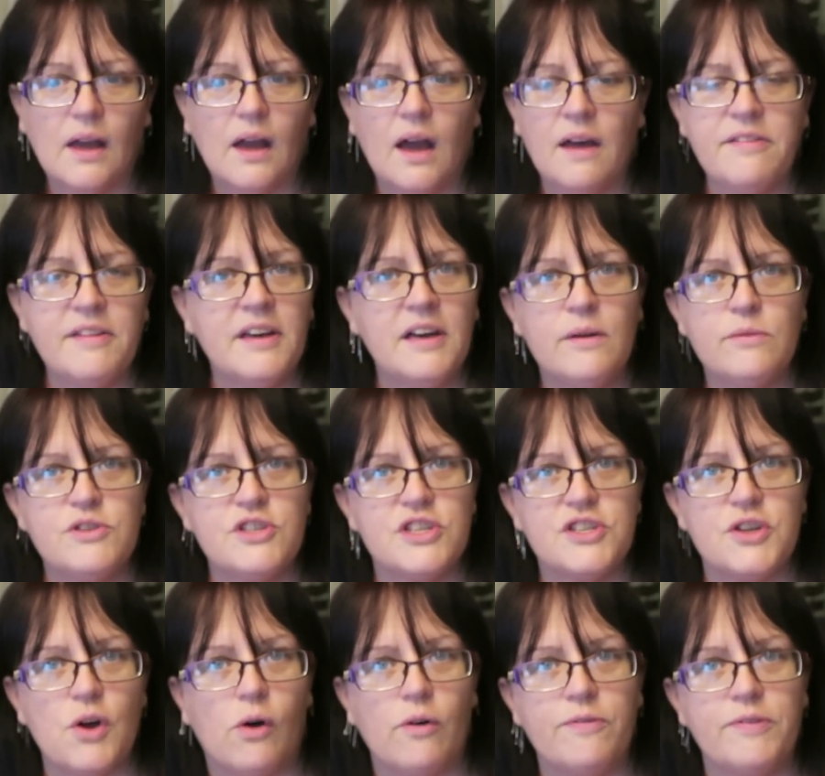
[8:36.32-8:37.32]
I think I was
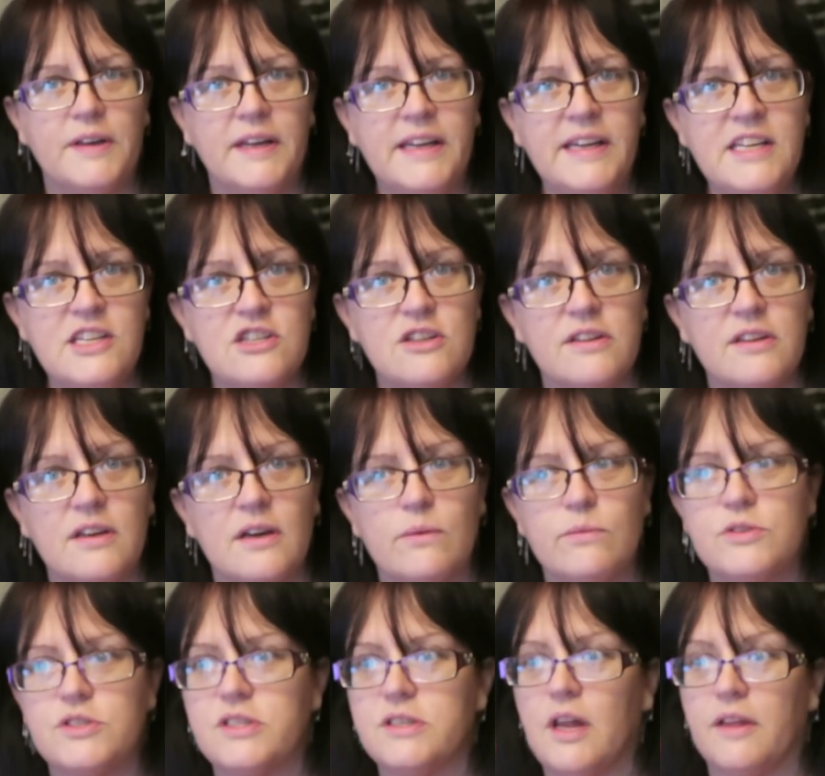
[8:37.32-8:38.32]
just off the leash. I think
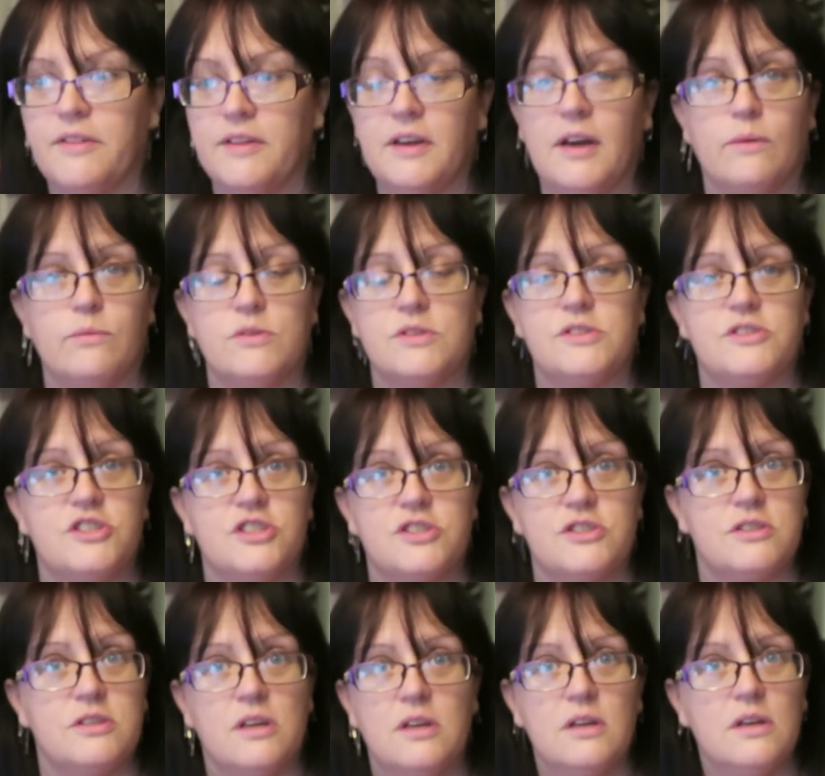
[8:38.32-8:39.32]
I was
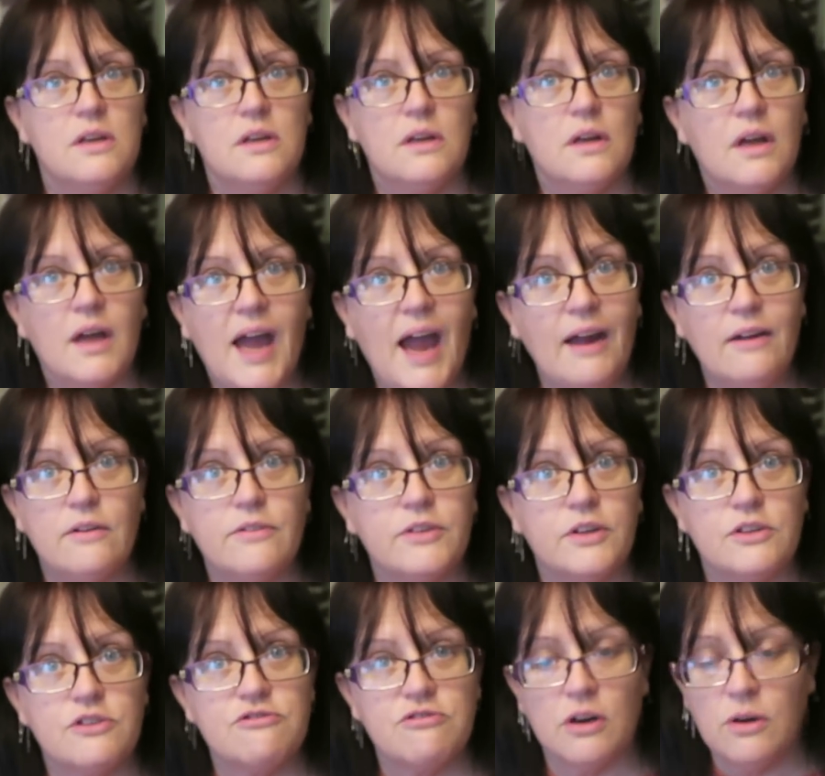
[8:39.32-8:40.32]
just out of
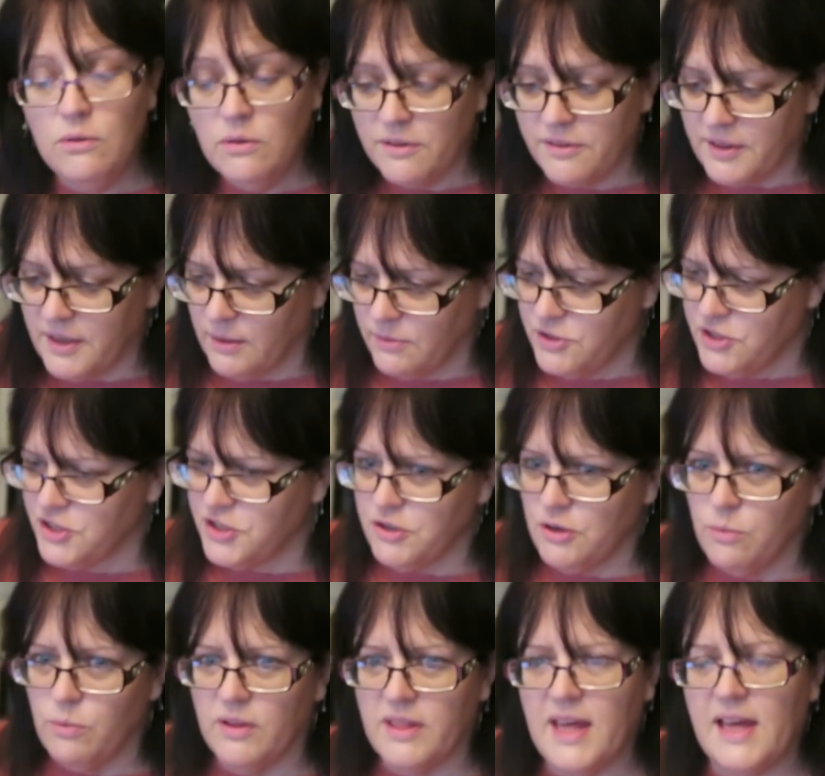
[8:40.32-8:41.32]
control. I think I was just
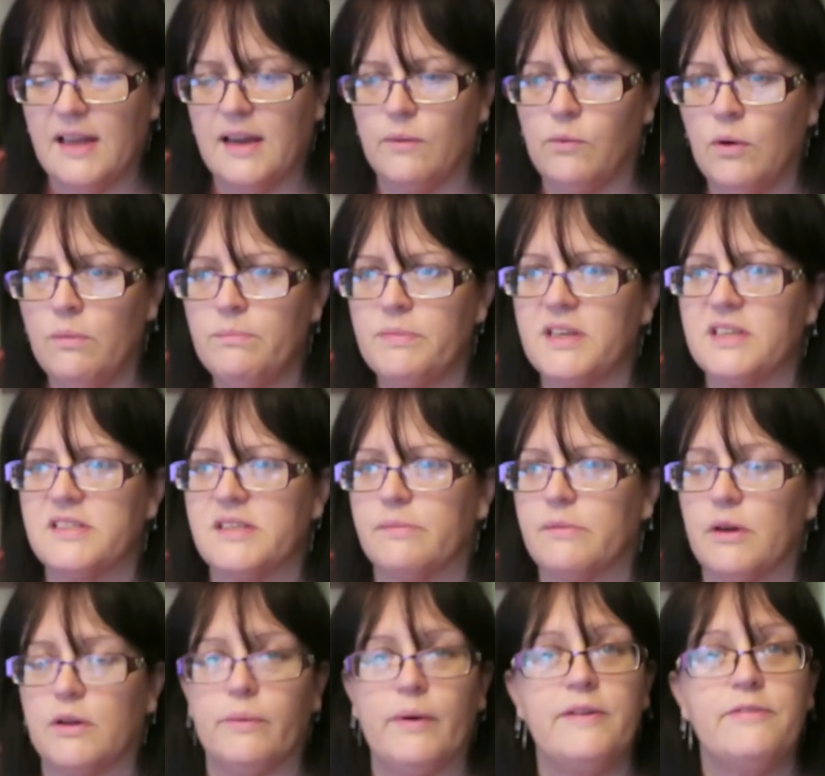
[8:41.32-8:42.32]
doing what the hell I want, because I'm
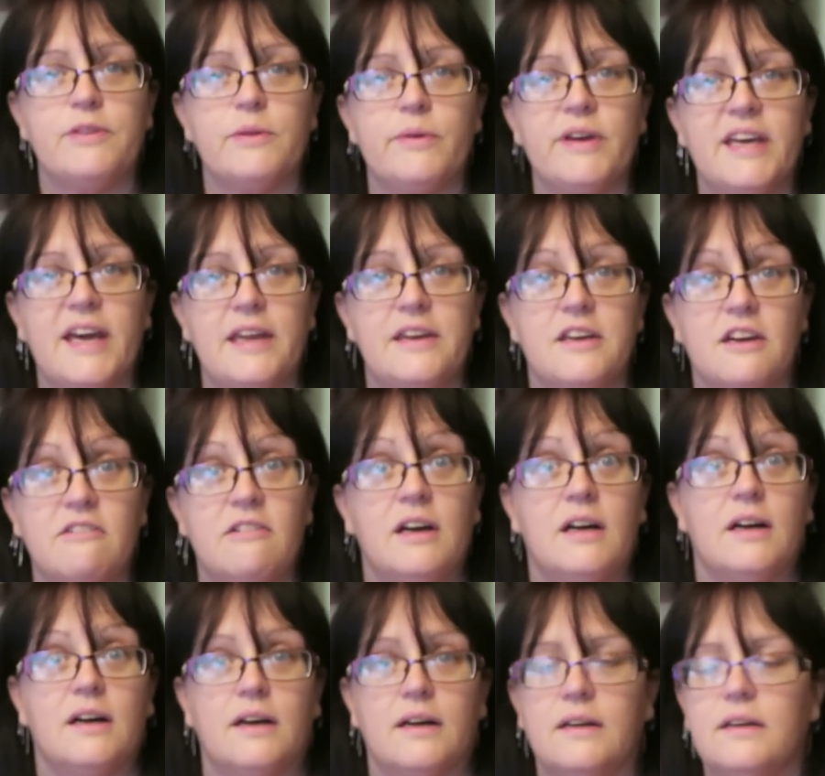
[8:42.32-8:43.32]
going away for the weekend.
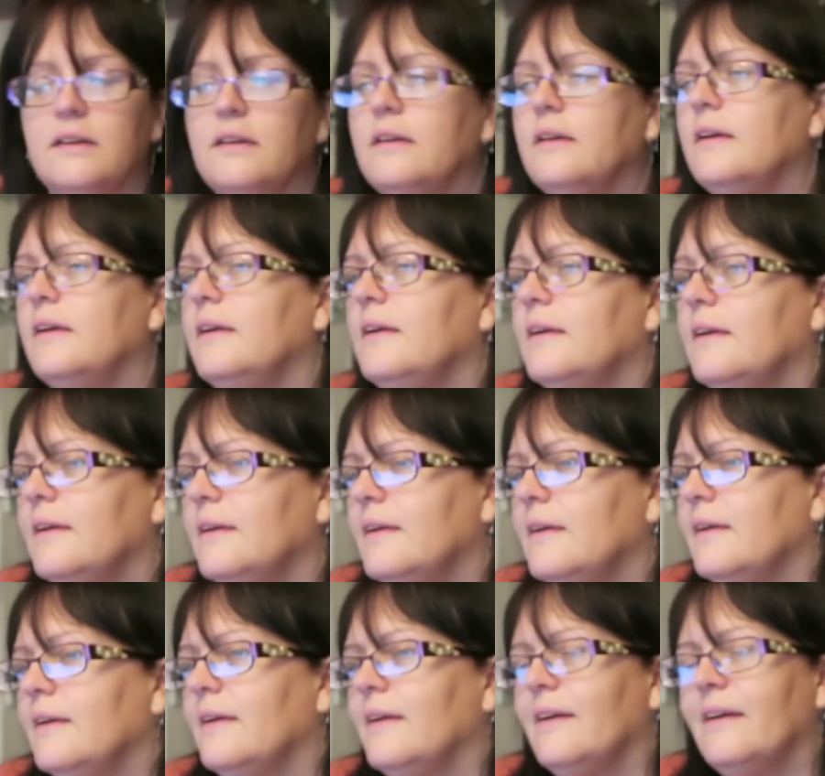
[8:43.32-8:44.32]
Hurrah!
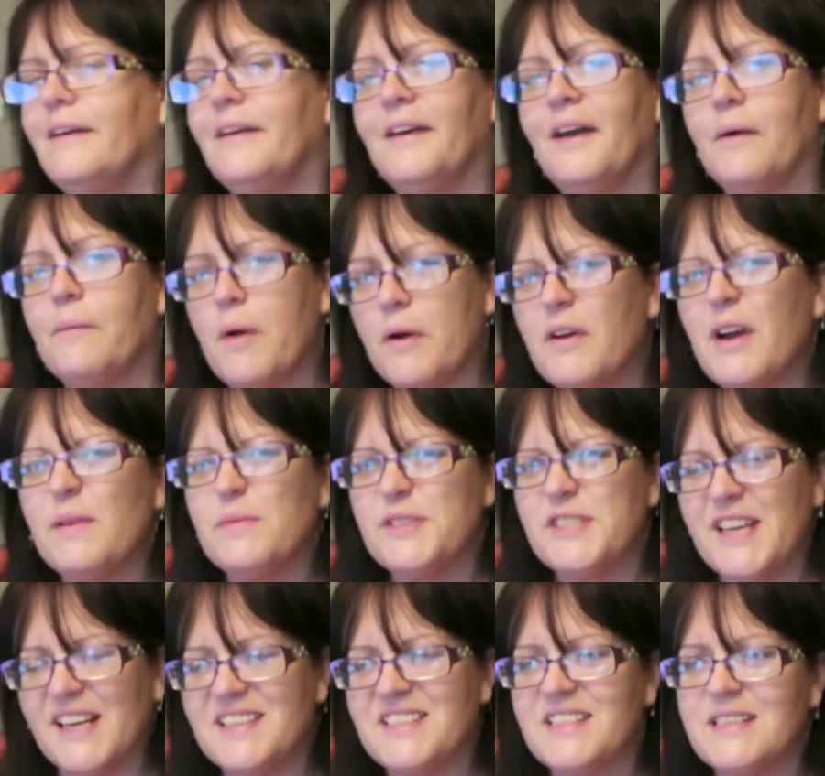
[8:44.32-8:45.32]
I woke up
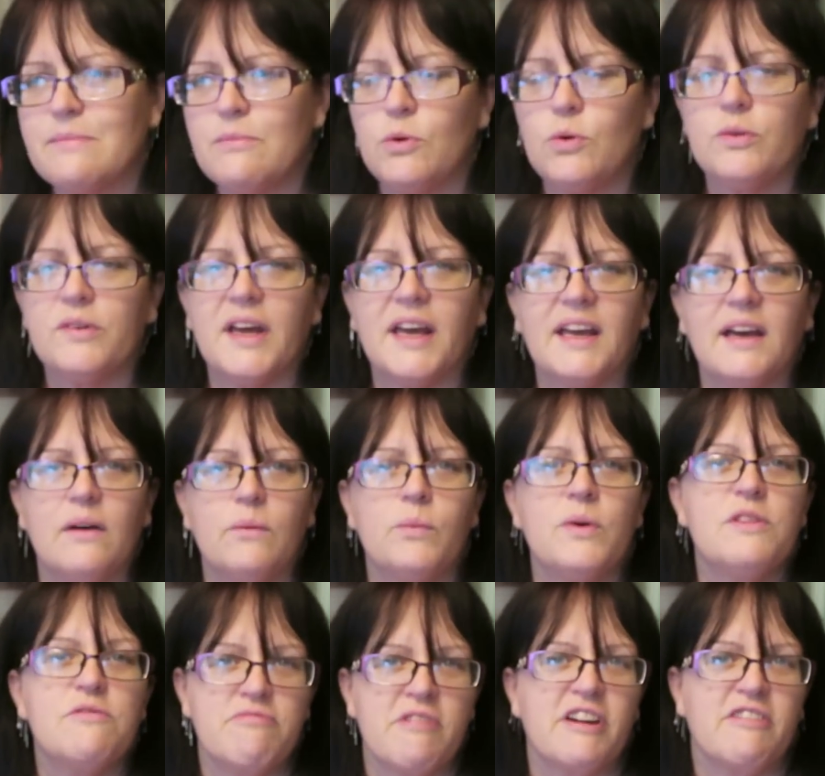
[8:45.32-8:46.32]
Saturday morning
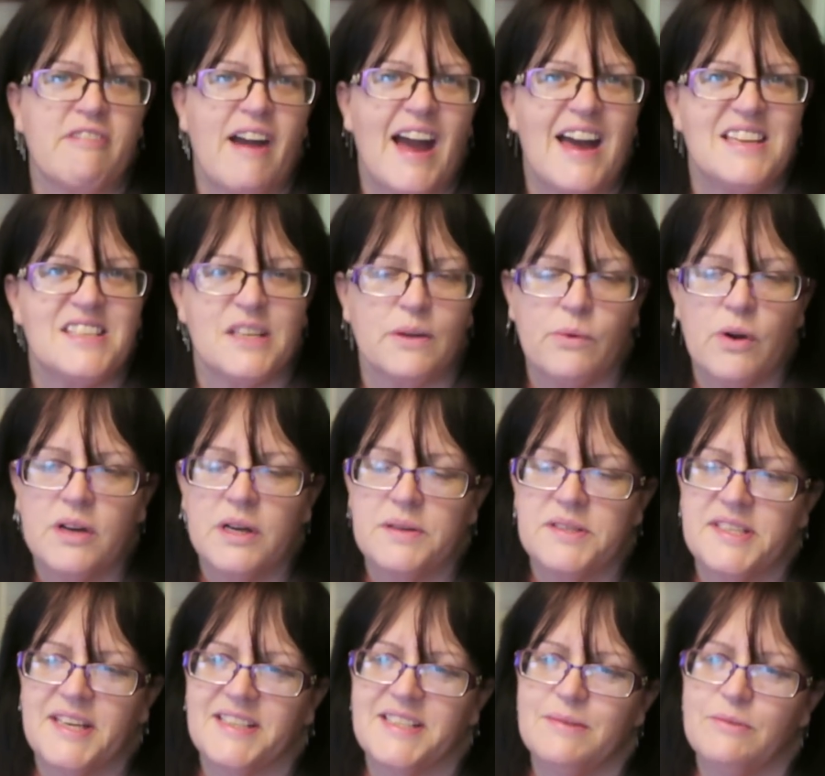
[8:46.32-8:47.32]
with regrets. I woke up
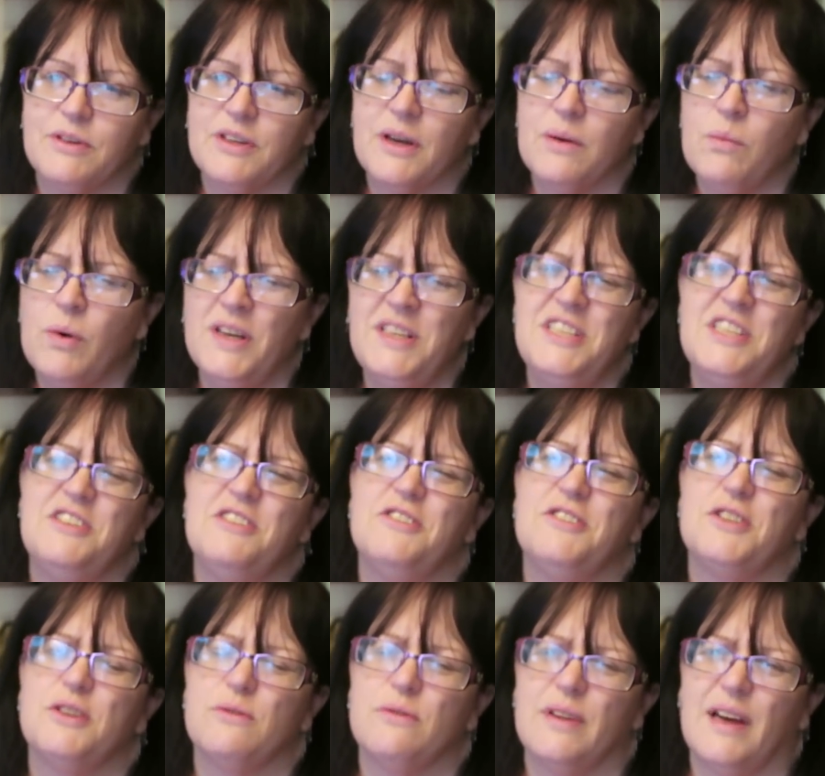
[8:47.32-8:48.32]
Saturday morning going, why did you
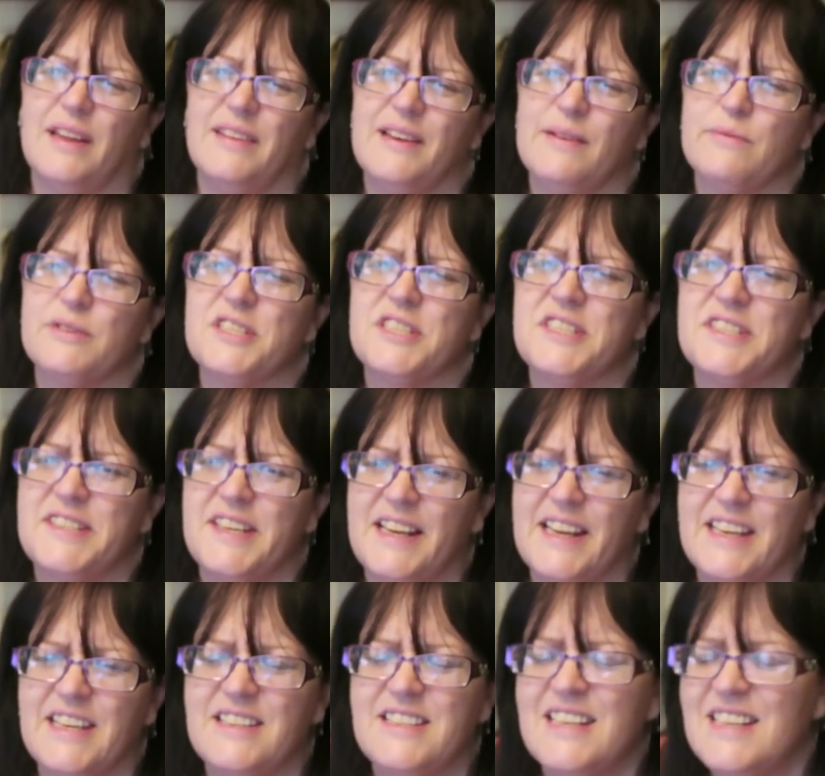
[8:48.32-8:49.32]
do that? That was
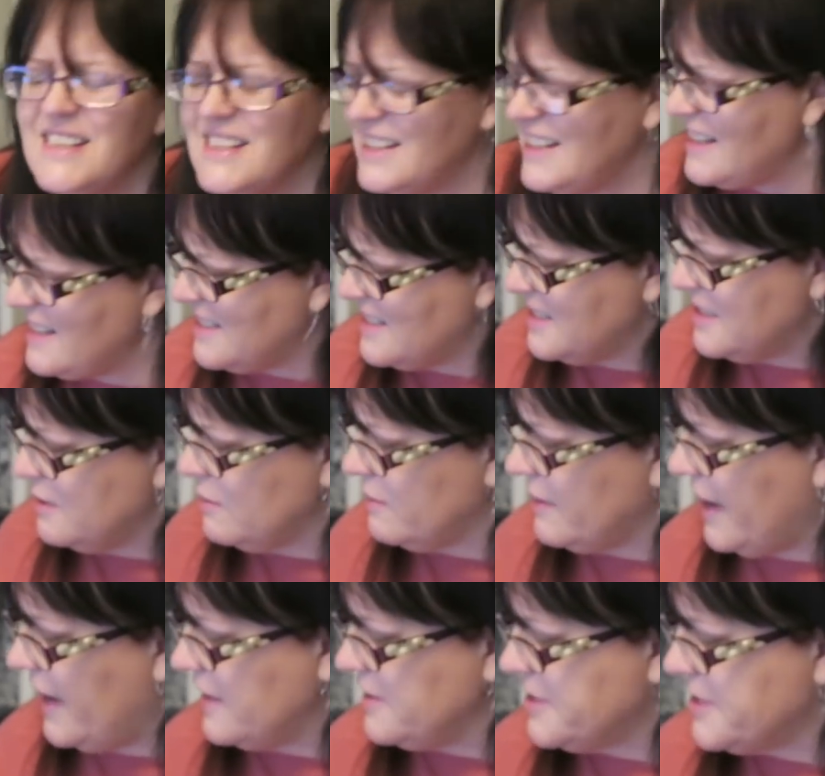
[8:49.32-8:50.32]
silly. You didn't need to do
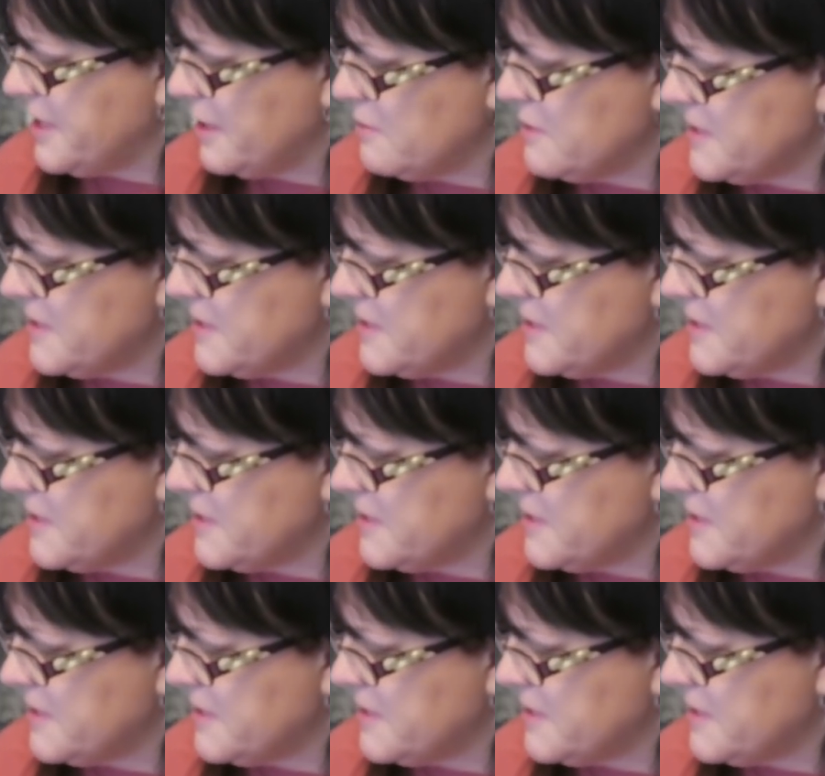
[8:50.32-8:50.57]
that. And so